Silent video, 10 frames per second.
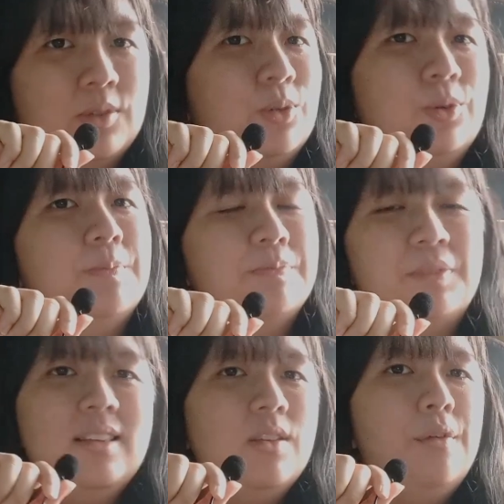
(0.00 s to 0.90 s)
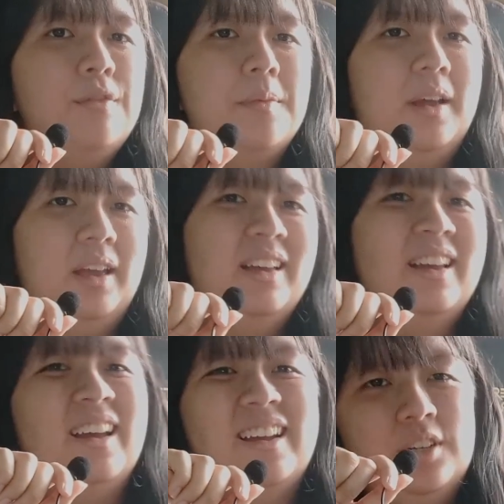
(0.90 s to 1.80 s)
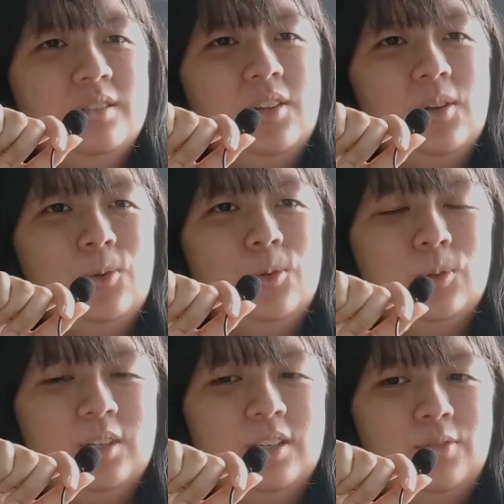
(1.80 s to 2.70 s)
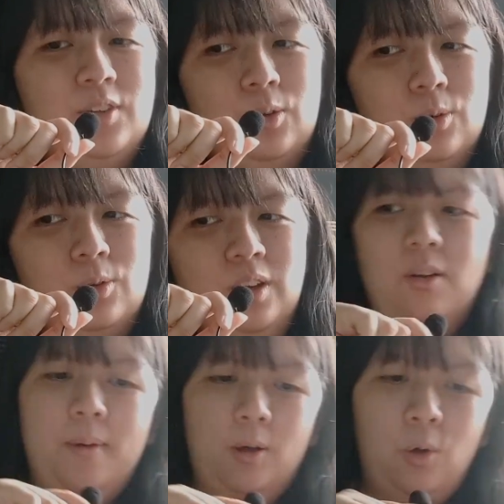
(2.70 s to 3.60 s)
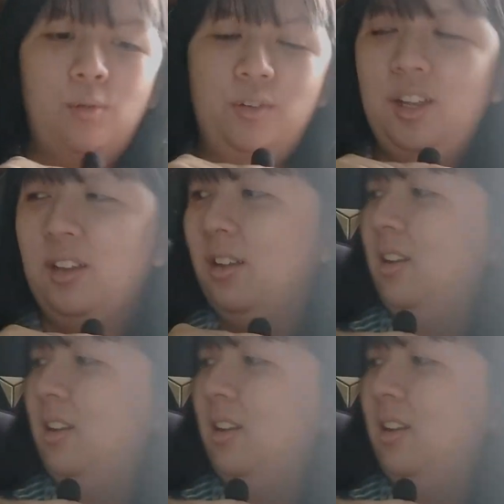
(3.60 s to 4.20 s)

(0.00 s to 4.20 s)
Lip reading: So that's all for my interlude to this video about COVID.